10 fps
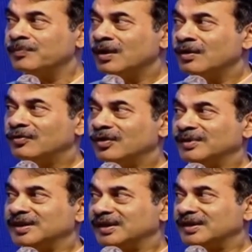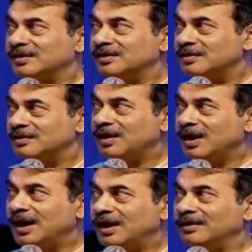from Nazara
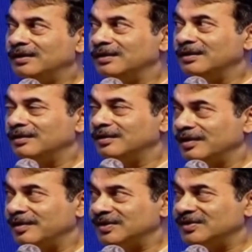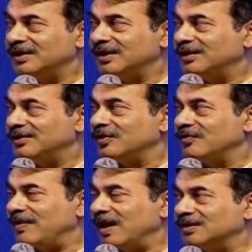and representatives of
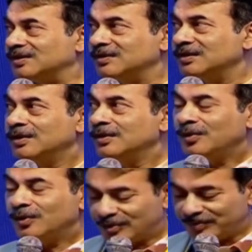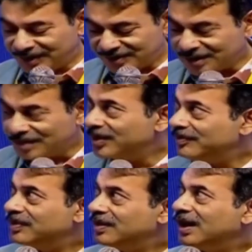PATH to please come
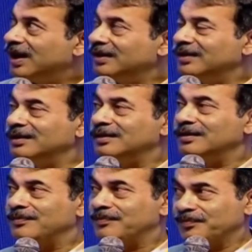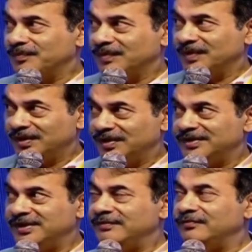up and
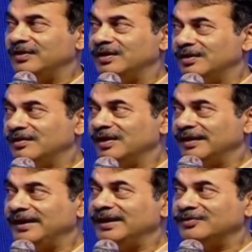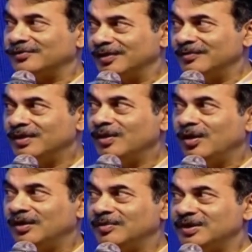receive greetings from
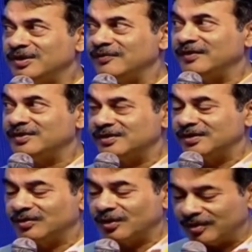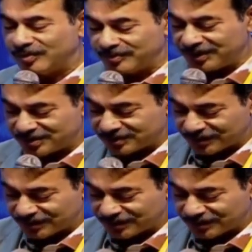Honorable Chief Minister and Honorable Minister.